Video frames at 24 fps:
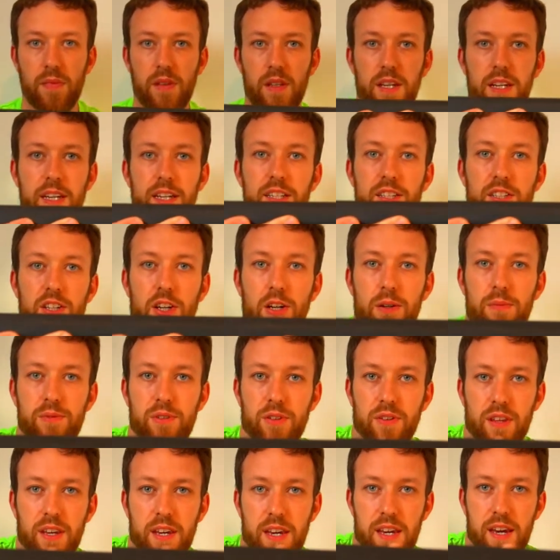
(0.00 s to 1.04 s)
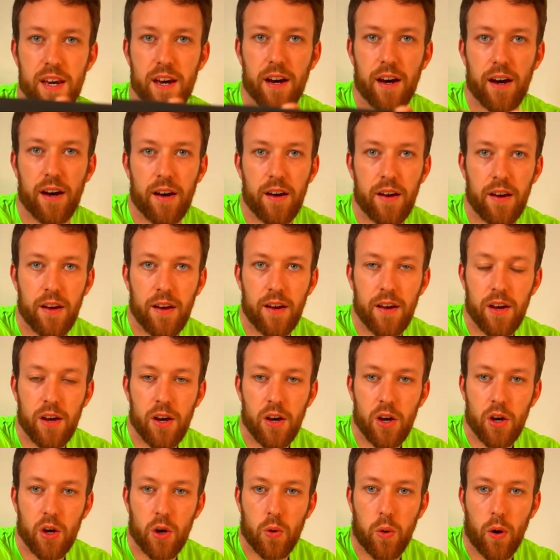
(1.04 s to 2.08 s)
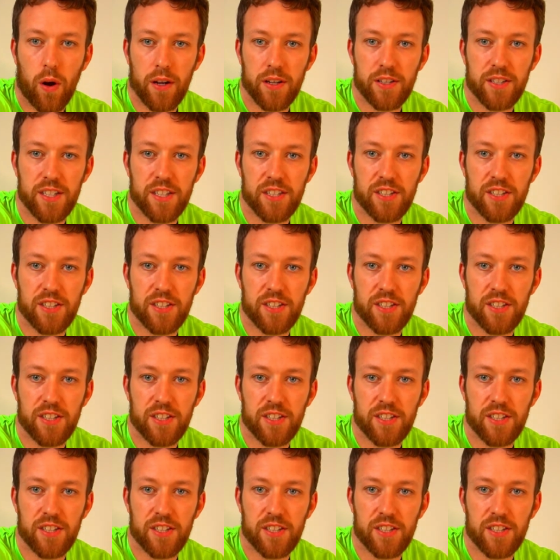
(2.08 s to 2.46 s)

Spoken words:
in terms of the quality.